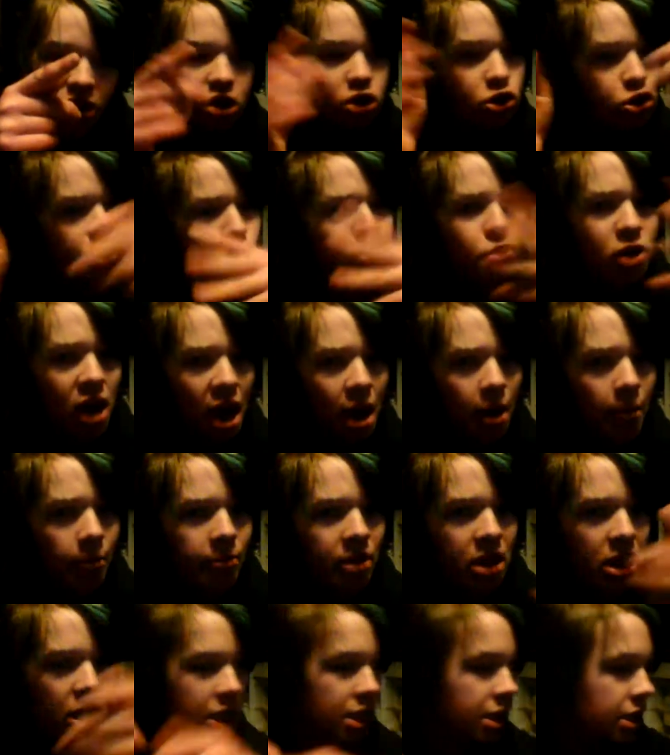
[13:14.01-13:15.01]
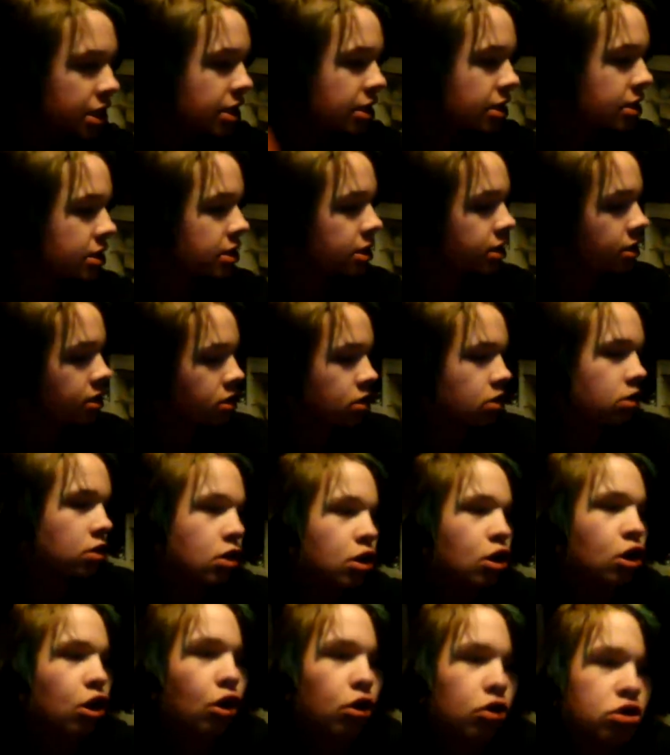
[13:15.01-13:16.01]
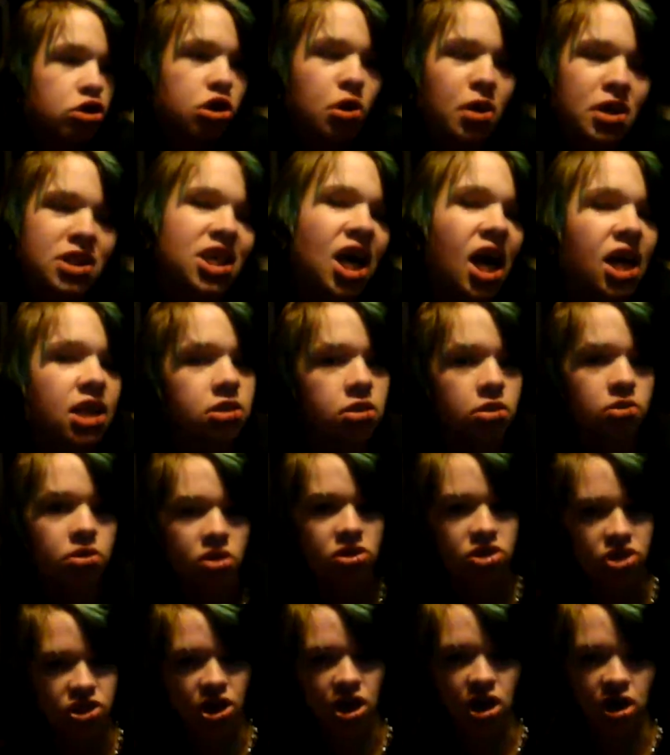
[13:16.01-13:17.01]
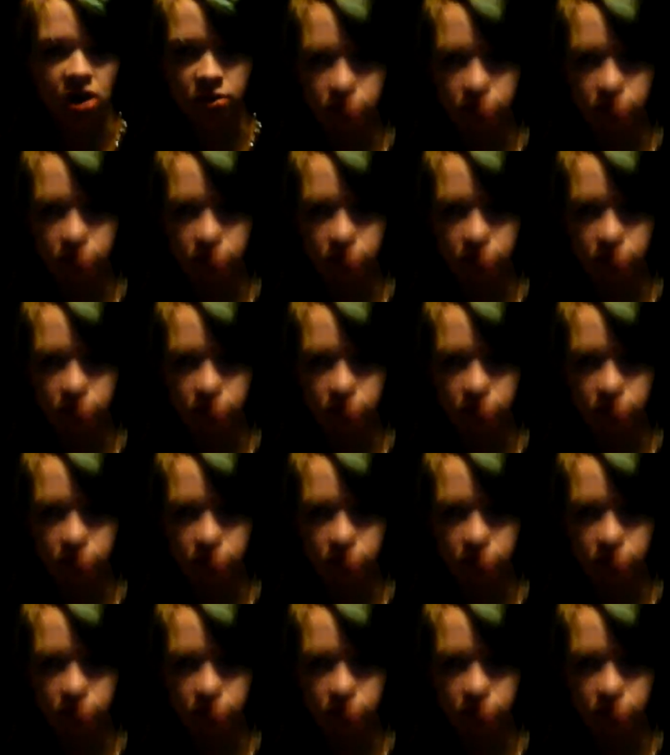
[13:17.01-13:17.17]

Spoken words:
Do you get me? Also, a tattoo doesn't hurt.